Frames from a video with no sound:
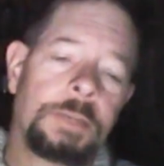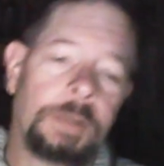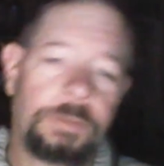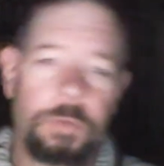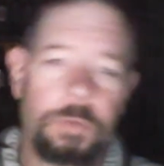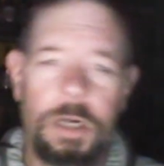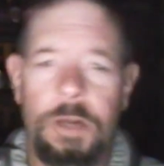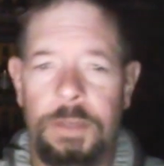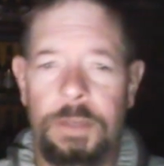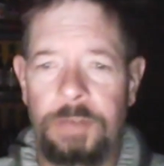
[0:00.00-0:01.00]
and I said, "What
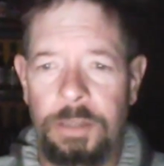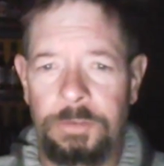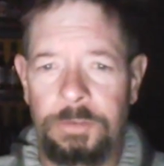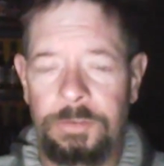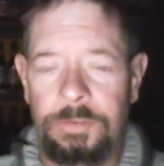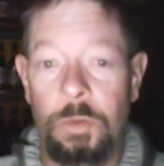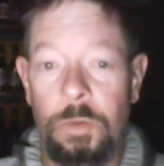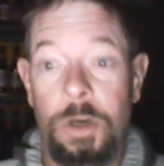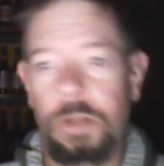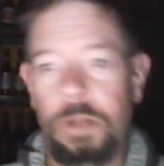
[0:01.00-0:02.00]
are they? Tell us. Tell the world. The